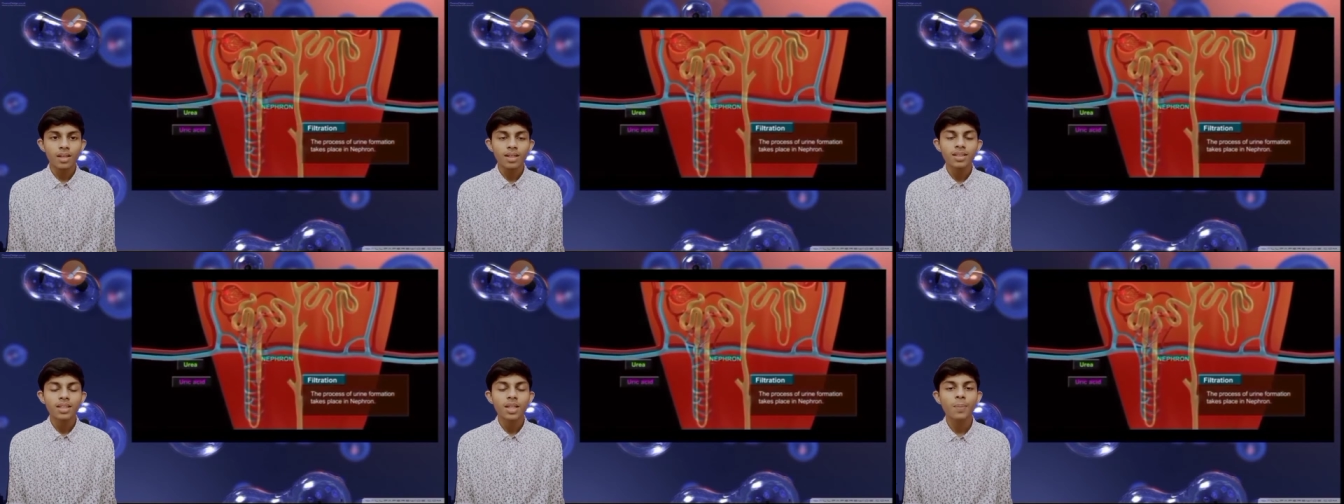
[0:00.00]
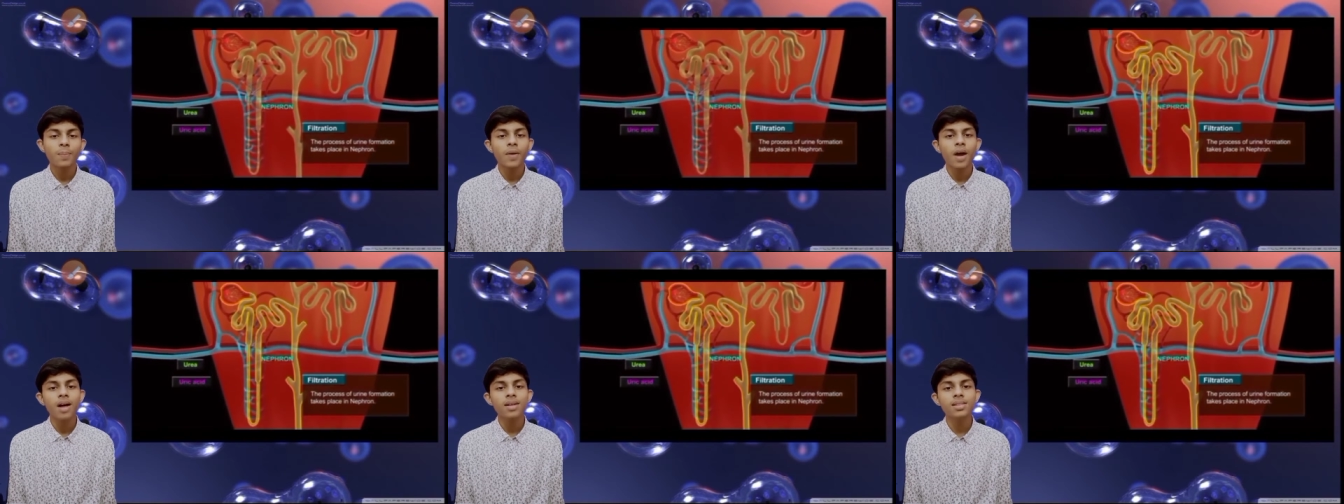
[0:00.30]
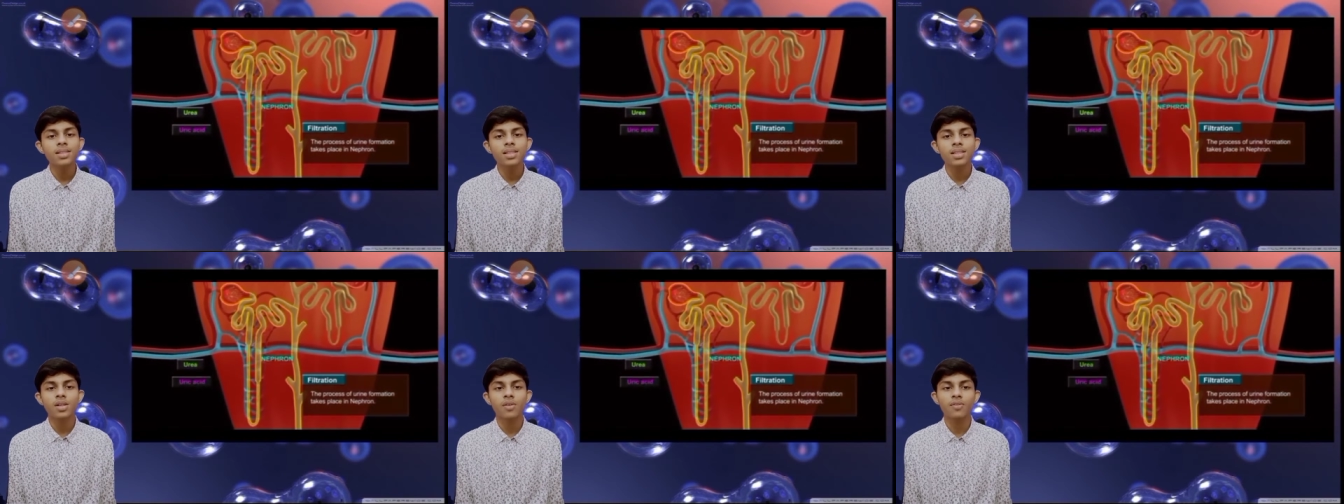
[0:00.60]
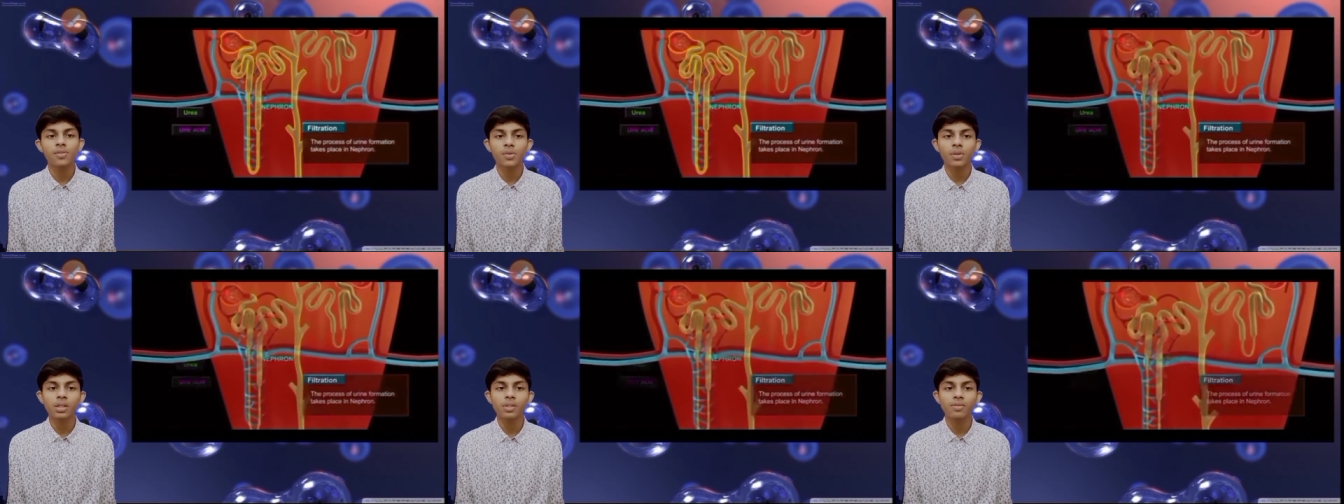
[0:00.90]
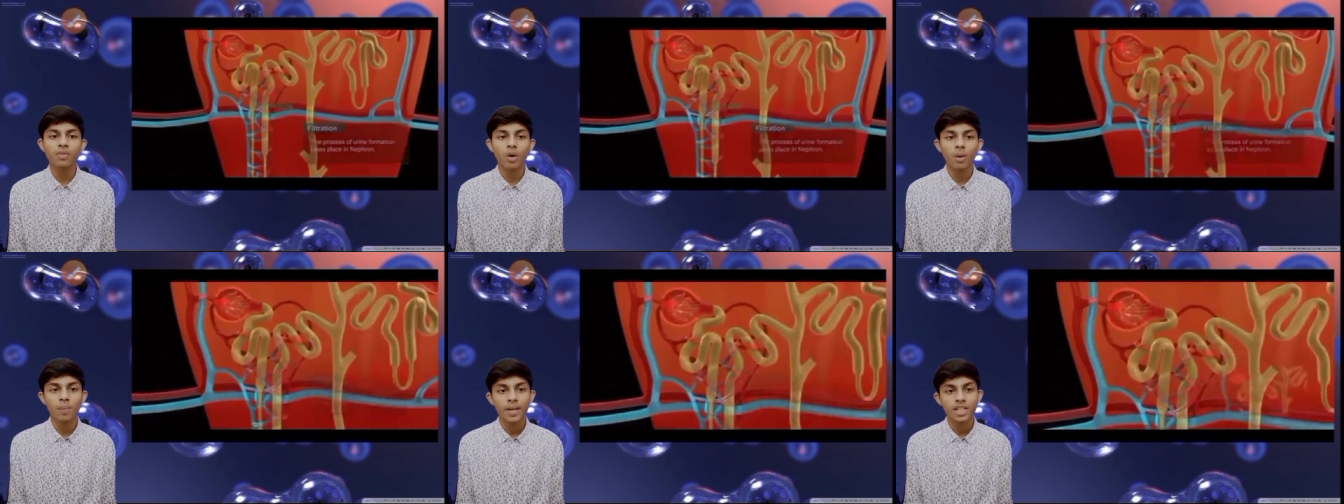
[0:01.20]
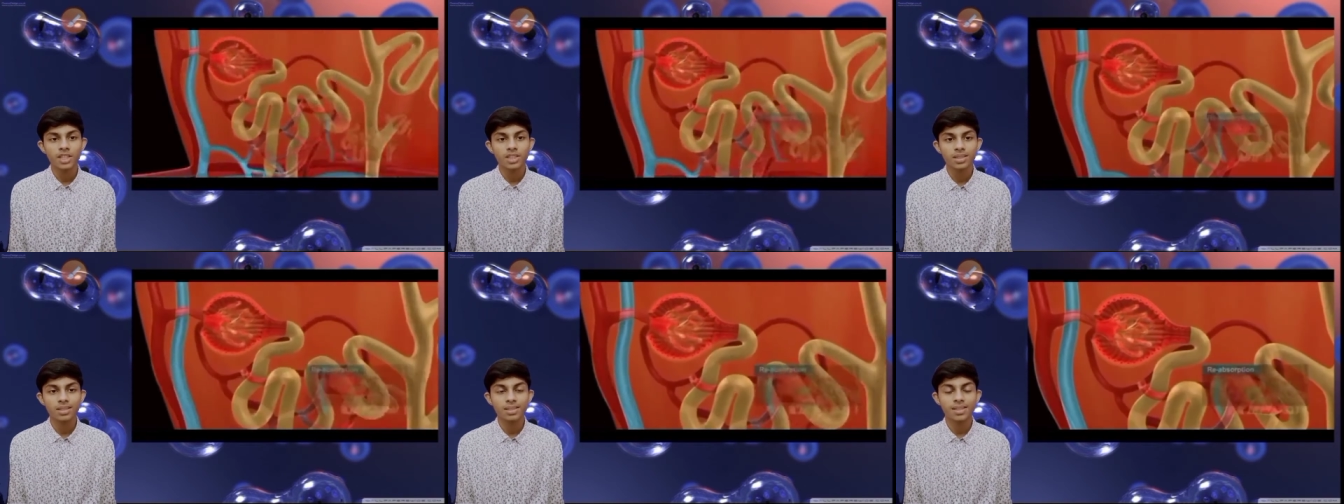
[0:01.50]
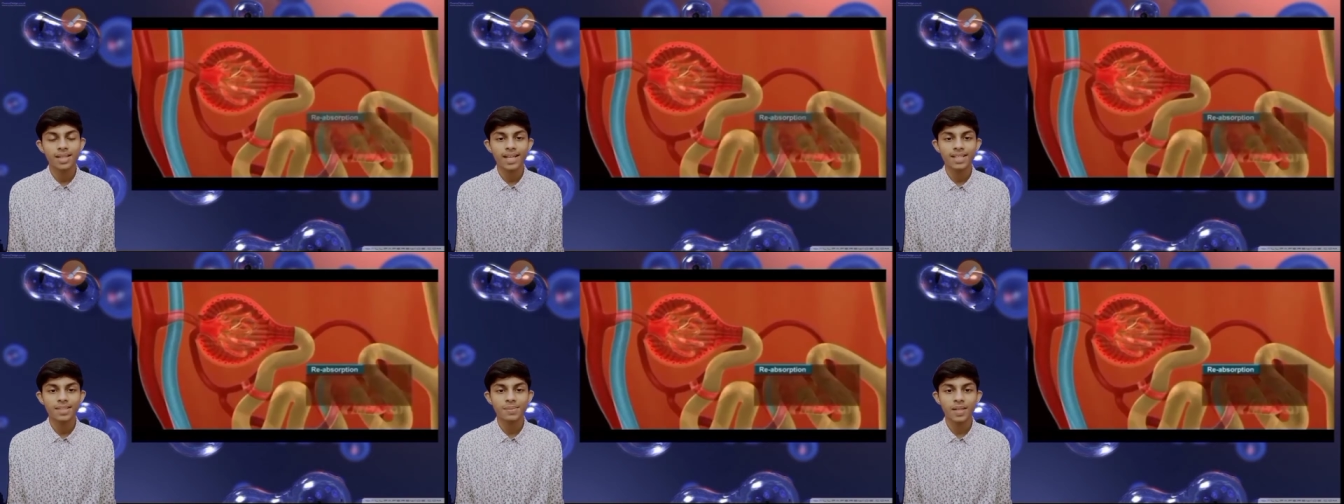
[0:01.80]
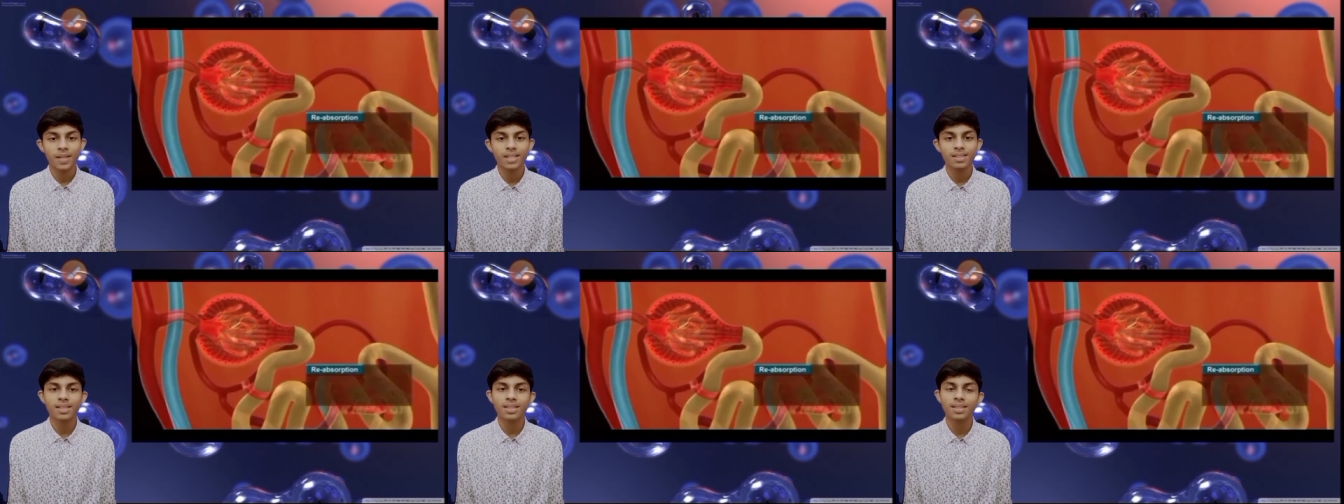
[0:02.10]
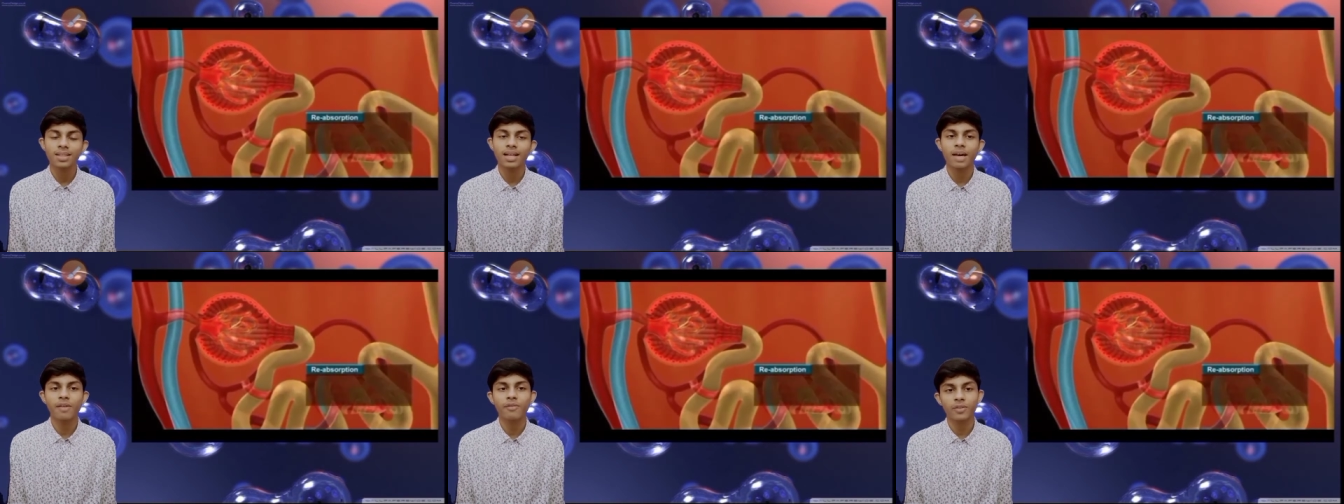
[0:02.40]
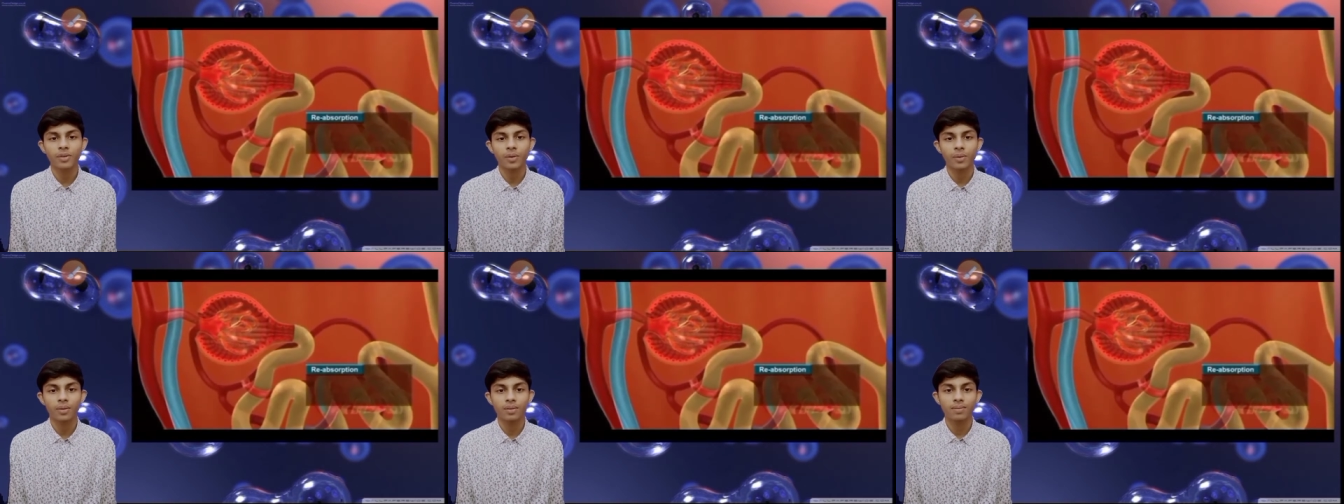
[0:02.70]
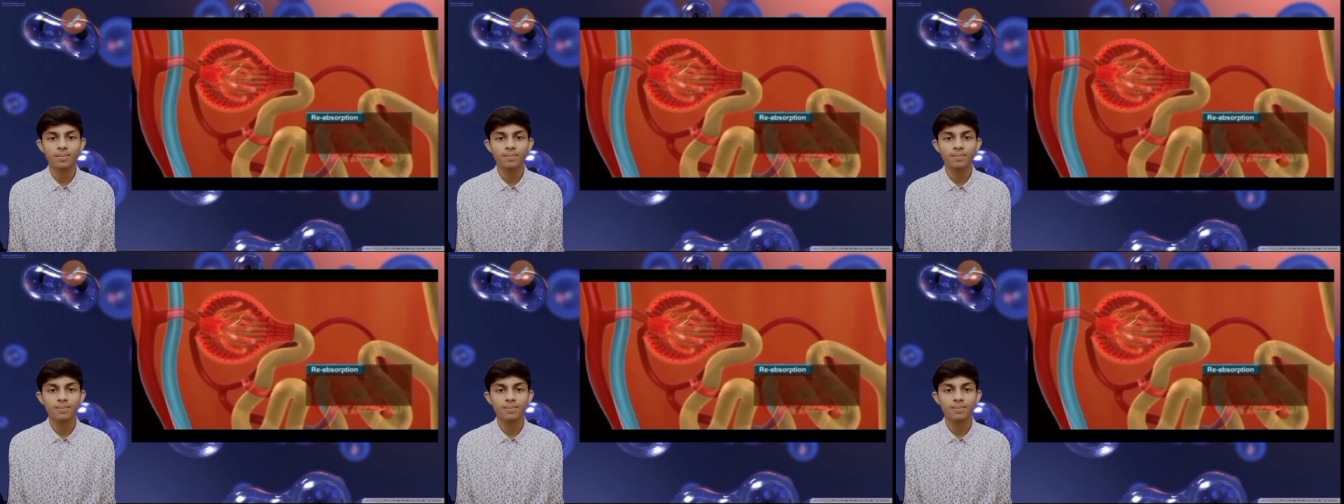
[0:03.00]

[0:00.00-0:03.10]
The process of urine formation takes place in the nephron.